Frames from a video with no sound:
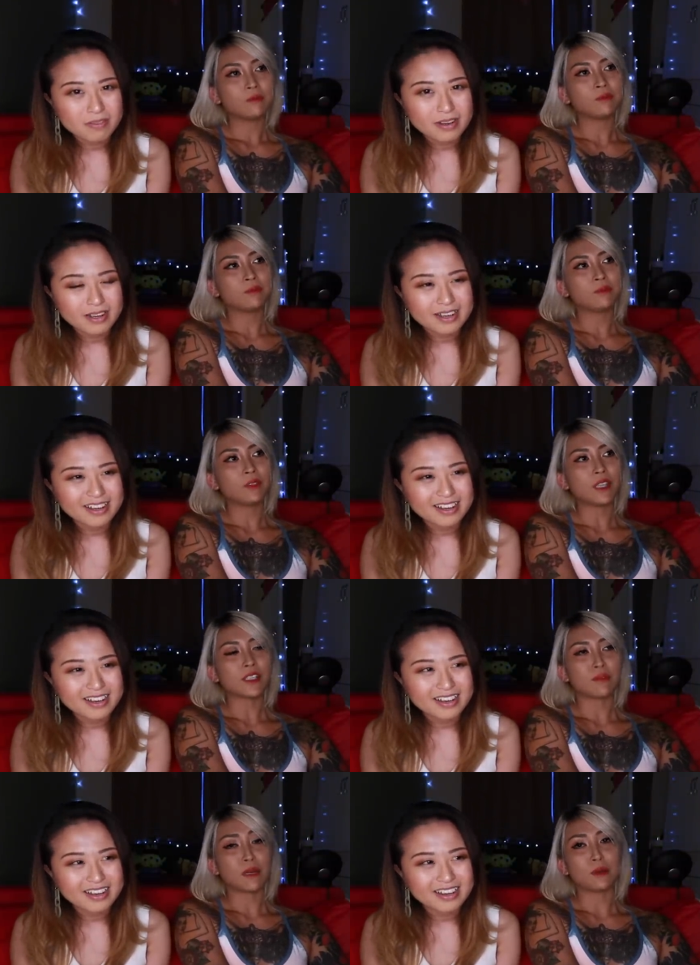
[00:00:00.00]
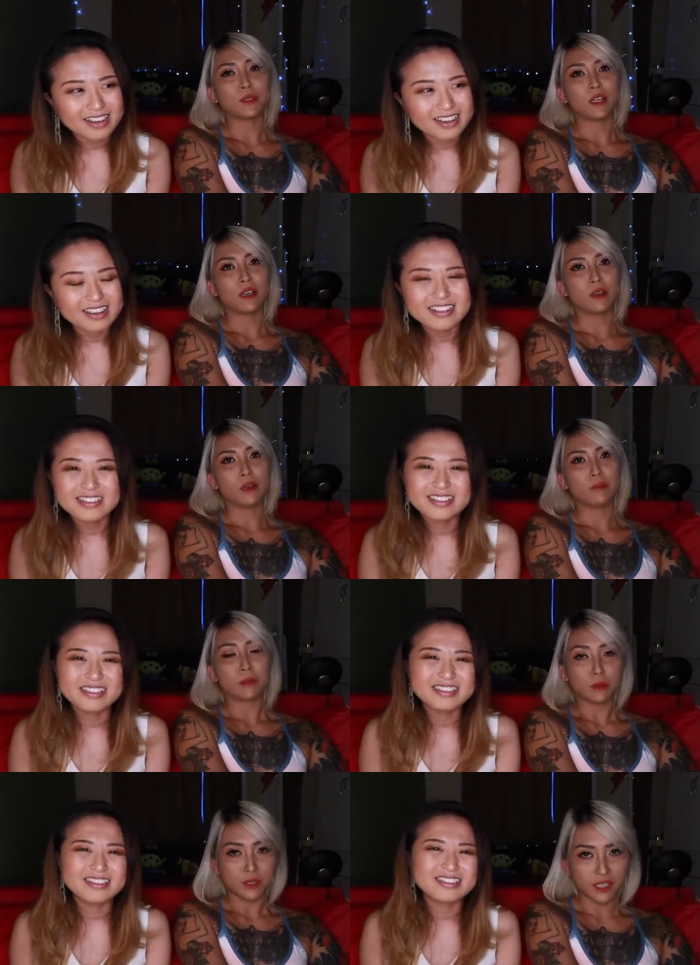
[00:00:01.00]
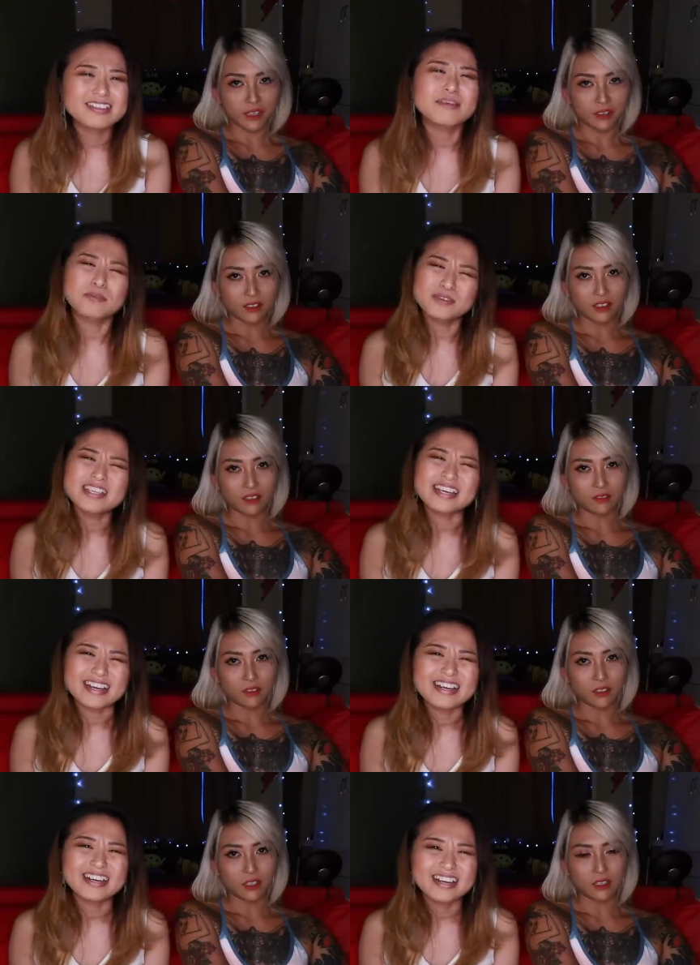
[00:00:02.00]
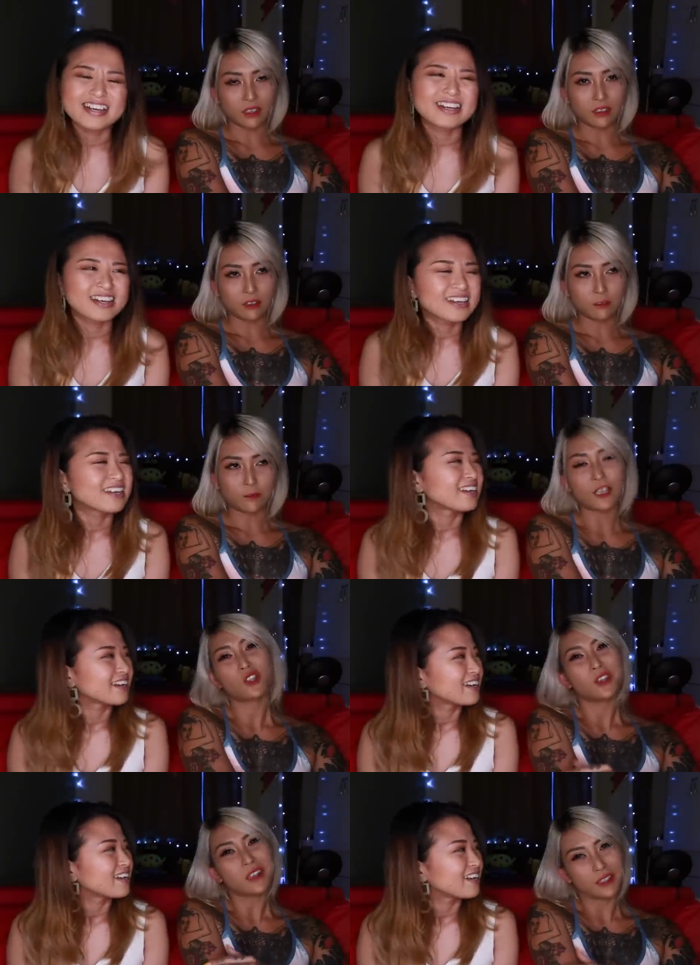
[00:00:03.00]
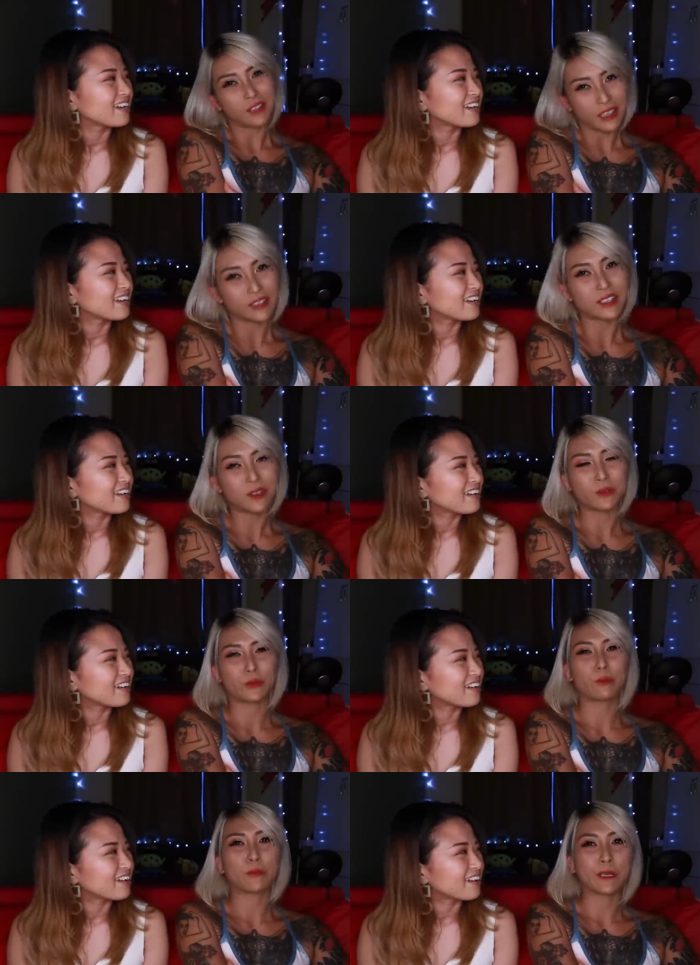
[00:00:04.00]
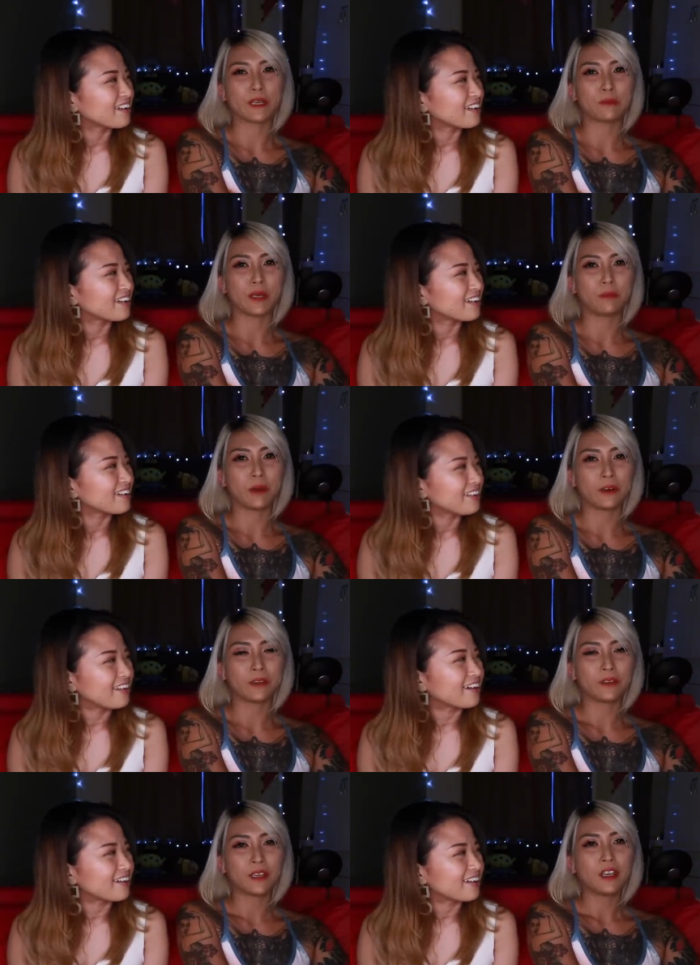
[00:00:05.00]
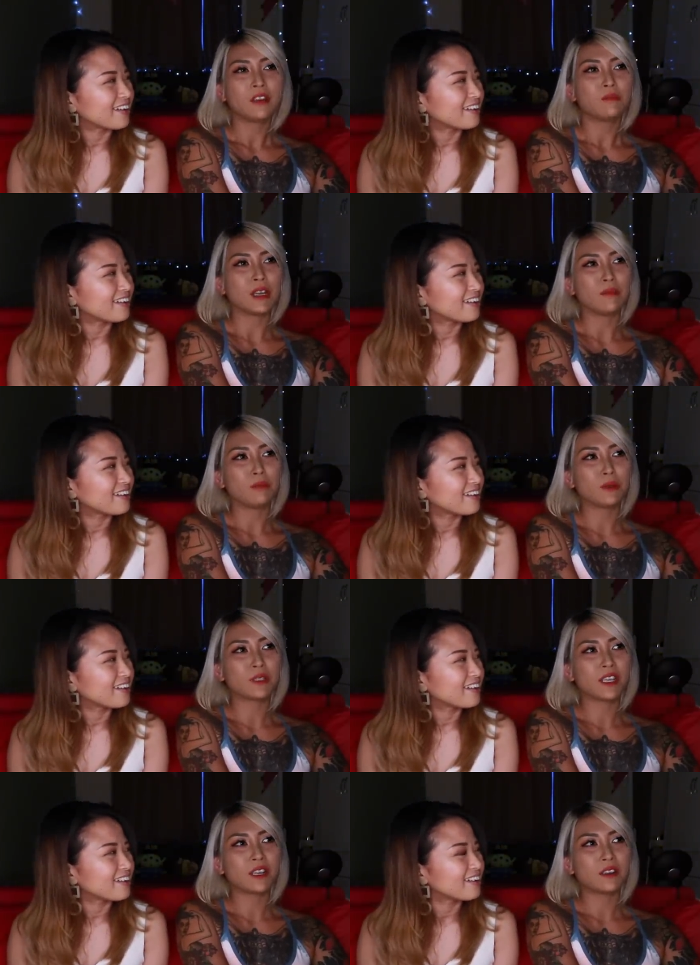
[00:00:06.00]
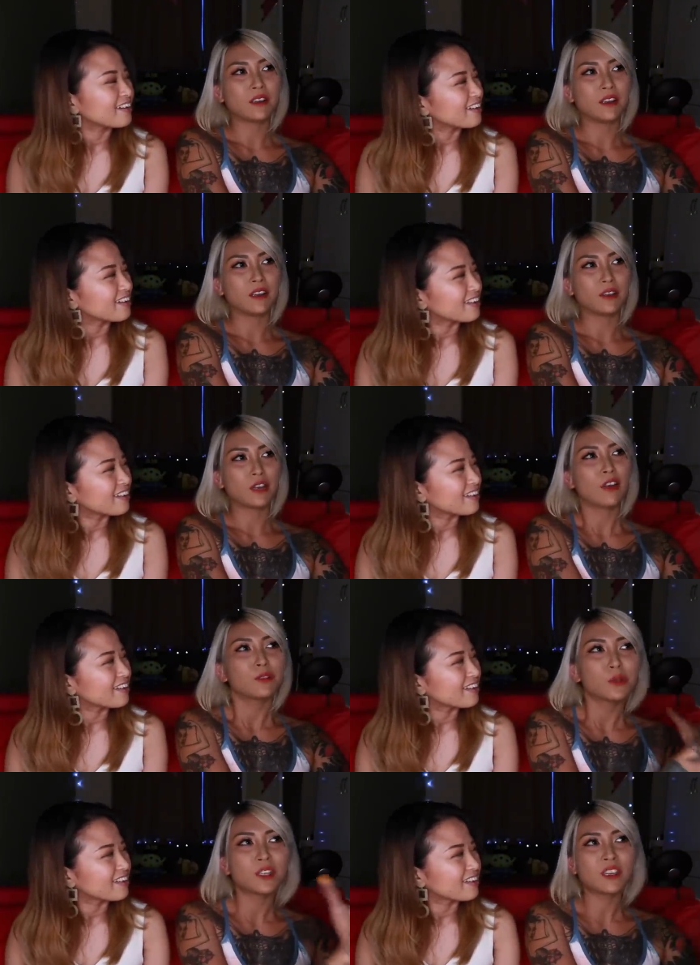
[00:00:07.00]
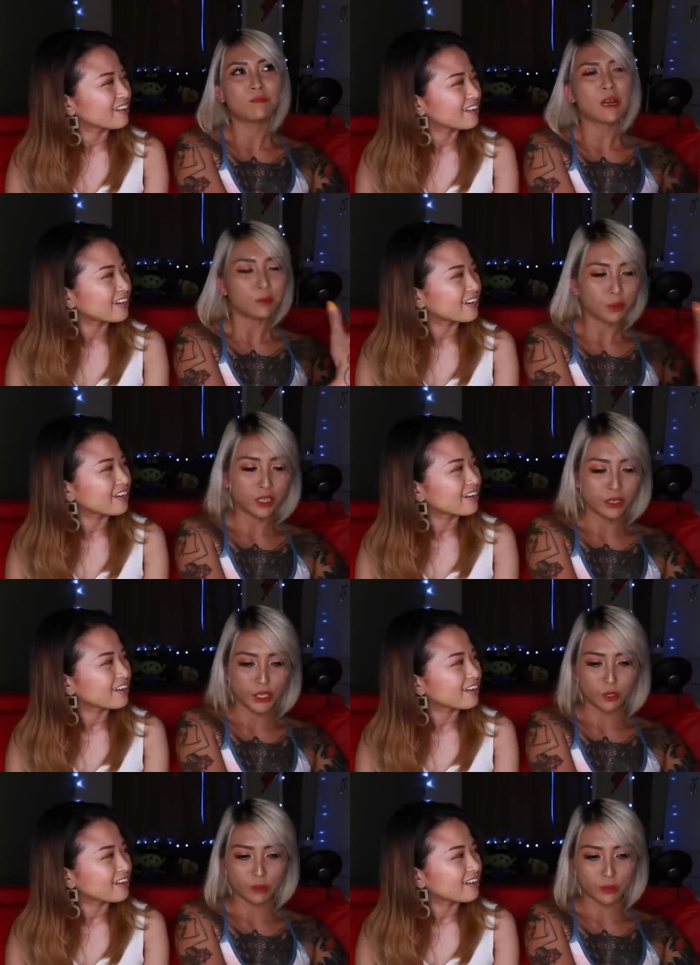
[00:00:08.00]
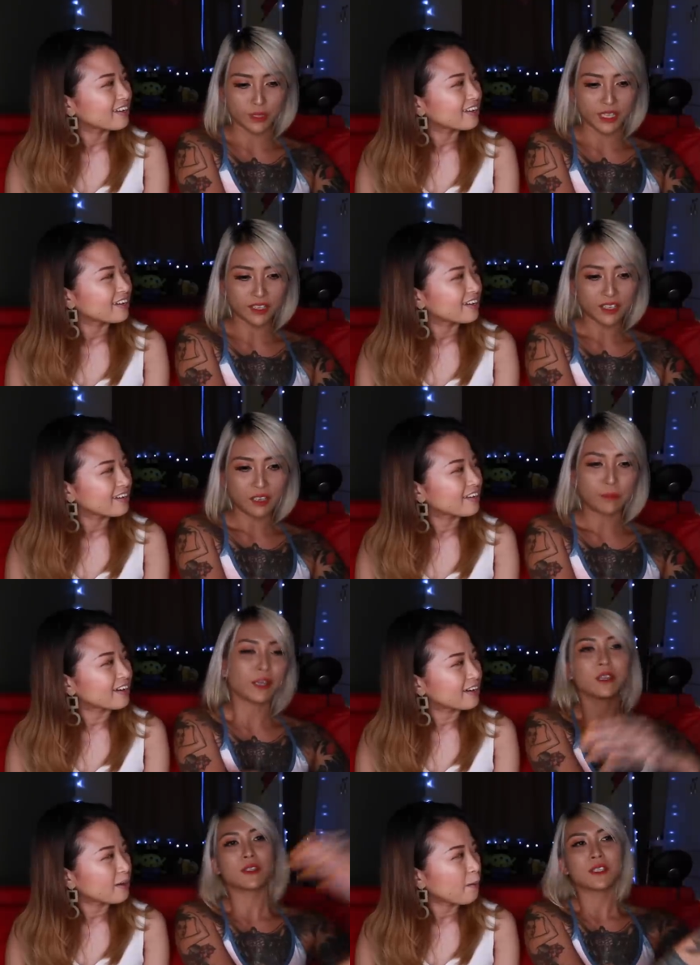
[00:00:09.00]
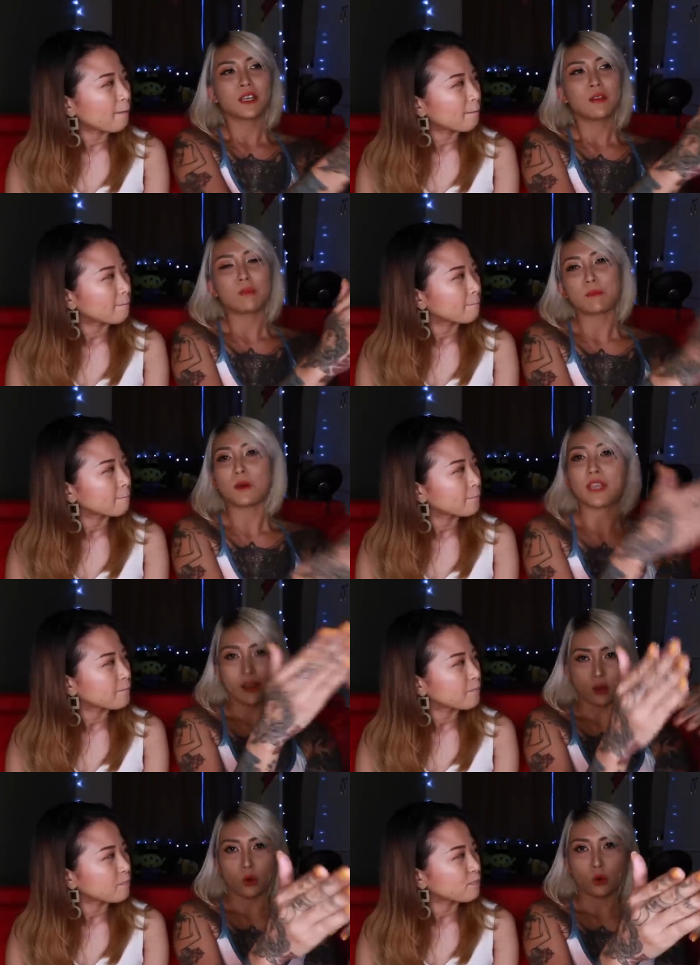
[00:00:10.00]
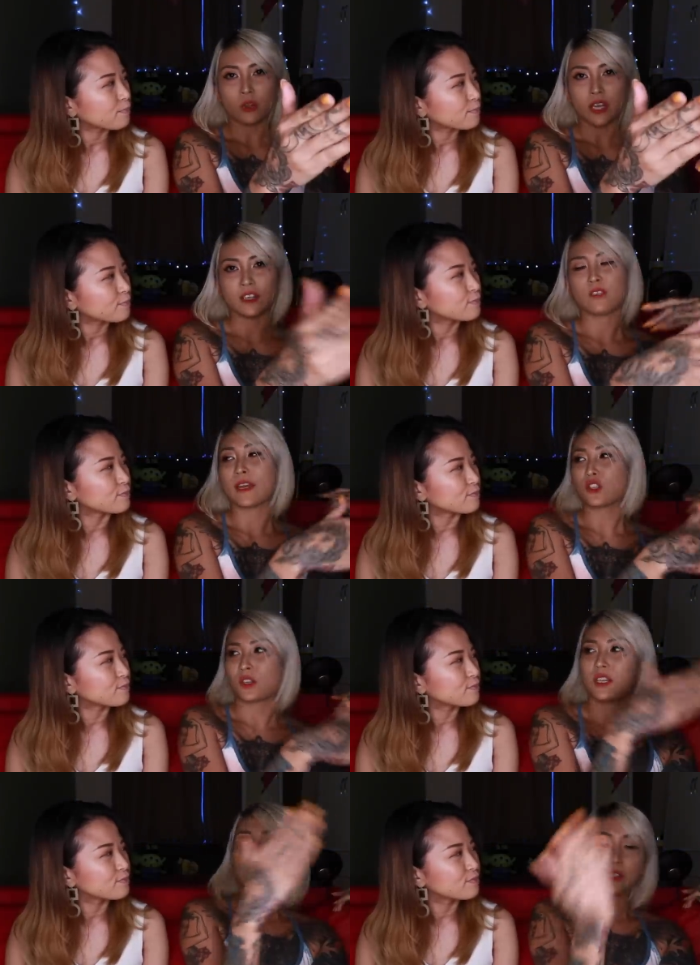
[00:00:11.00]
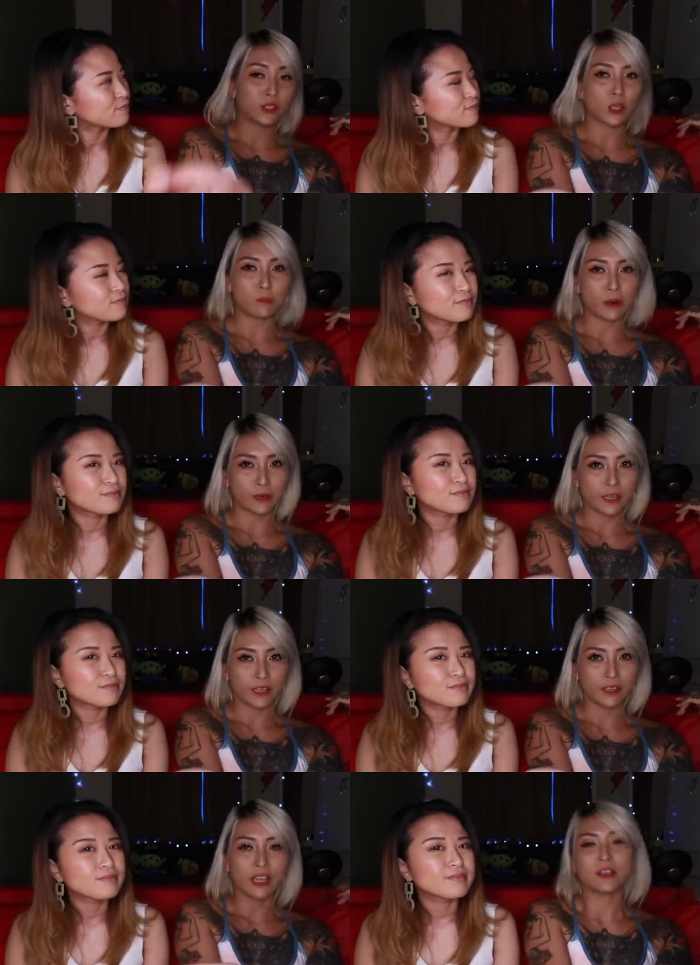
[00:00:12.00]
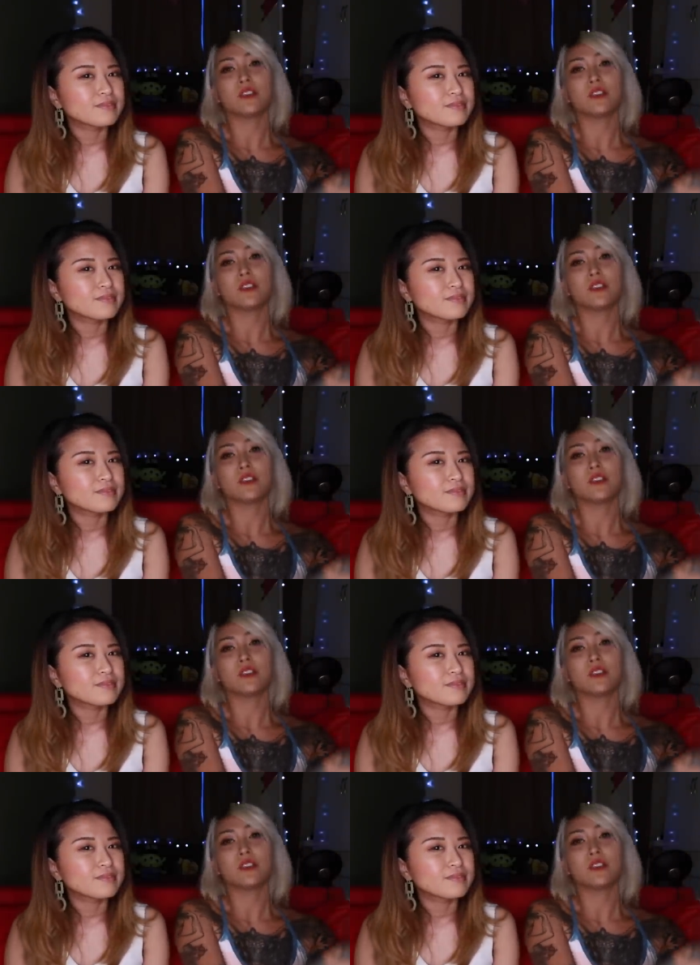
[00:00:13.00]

Speaker 1: Mm, it's about the music. The music. Uh, fashion, I, I think also play a big part. Yeah. But music, uh, you have to keep up to the new music yeah. because people get old and mm. eventually they stop partying. And